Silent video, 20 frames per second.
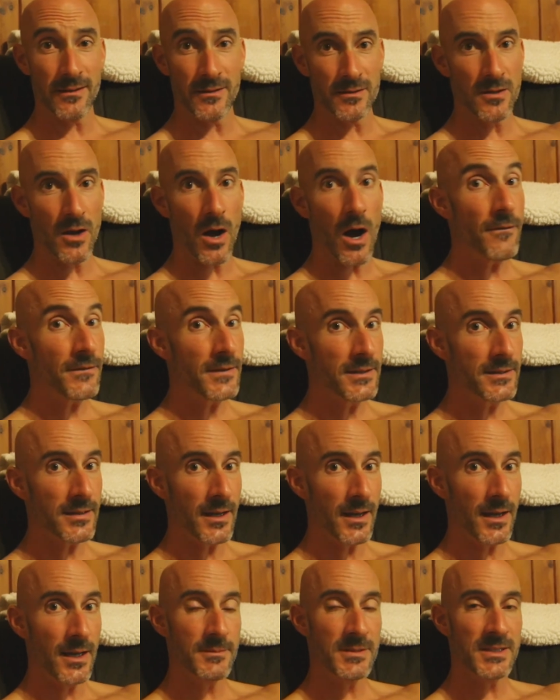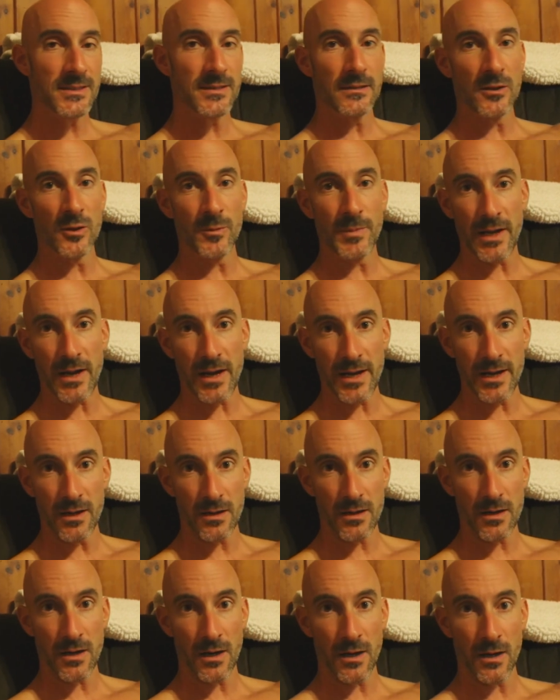There's oftentimes it's a little bit higher
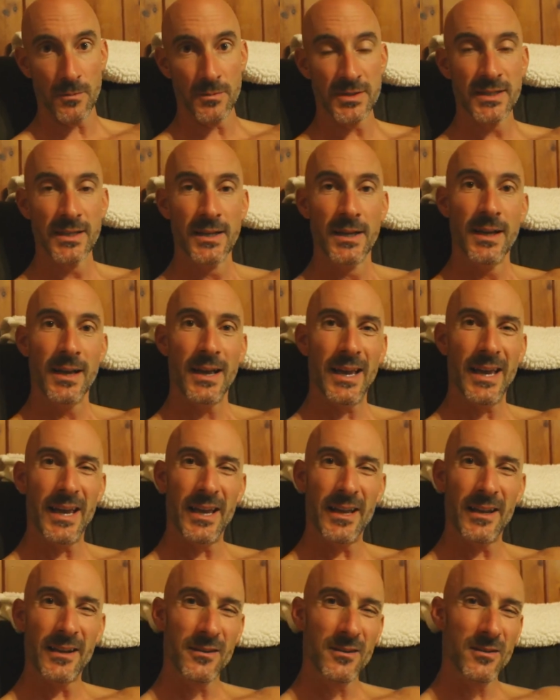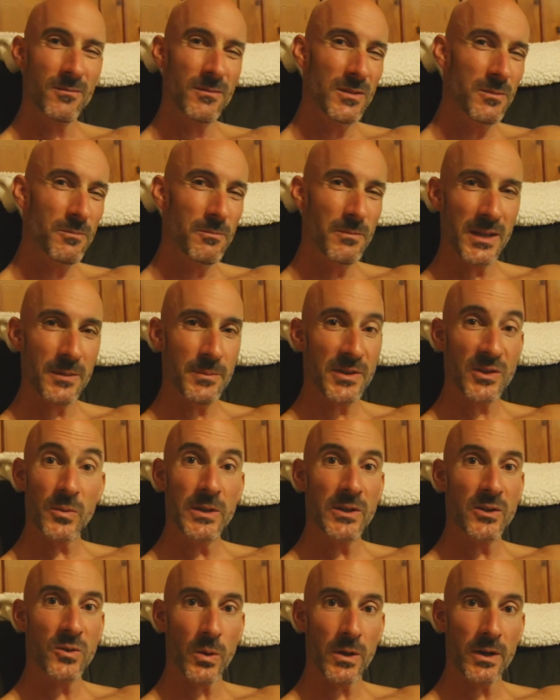carbs and like
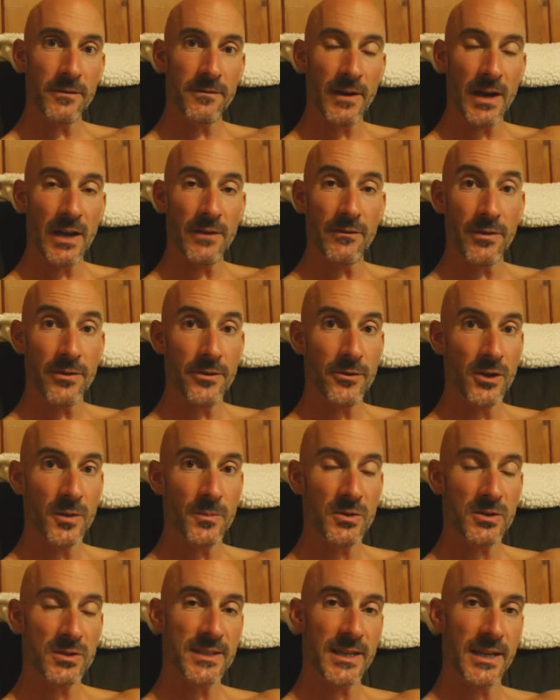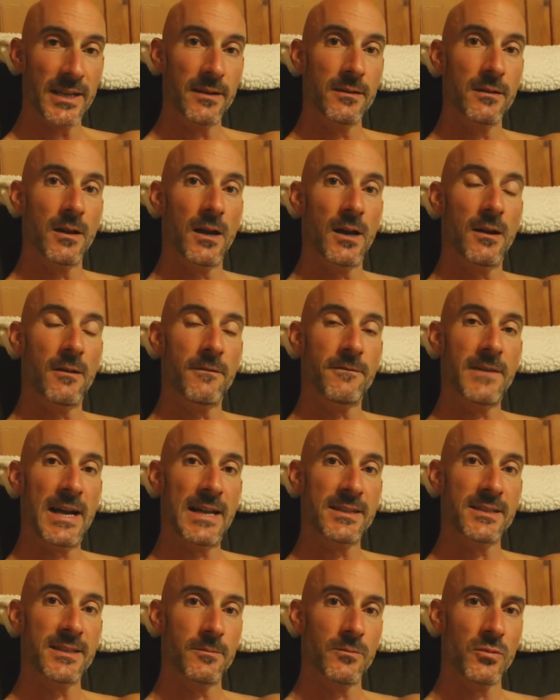between 25 and 30% uh,
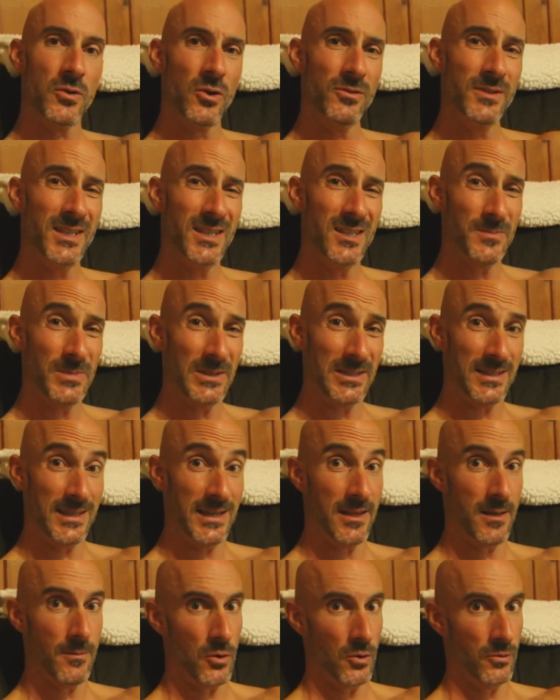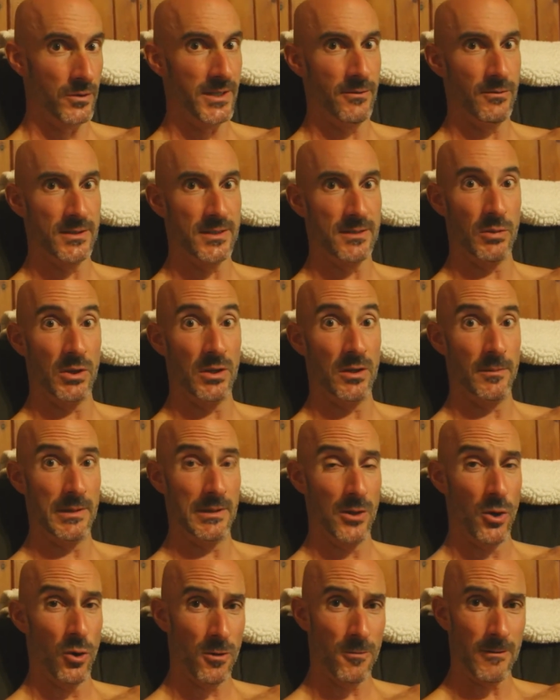fats and proteins, but today the protein was a little bit
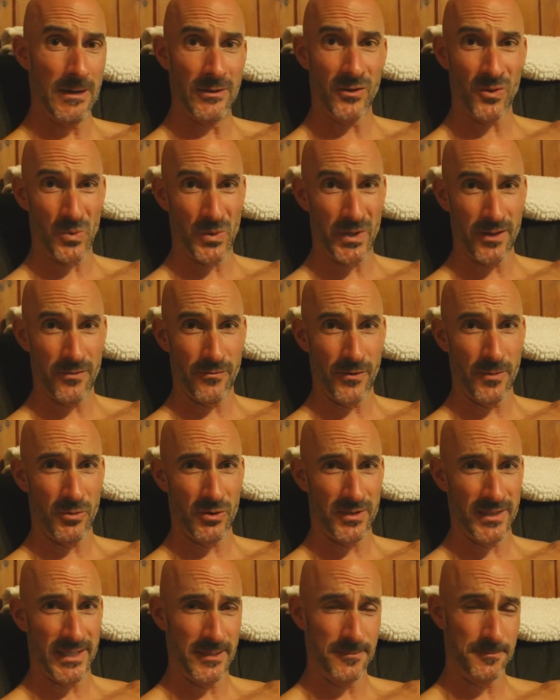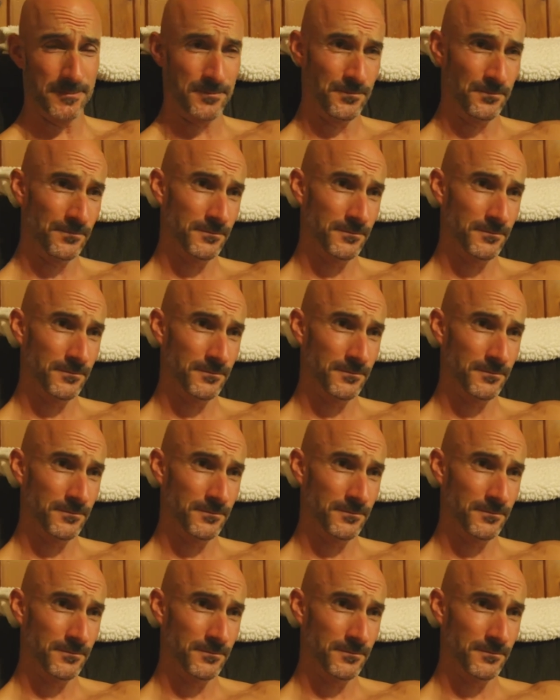lower, around 23%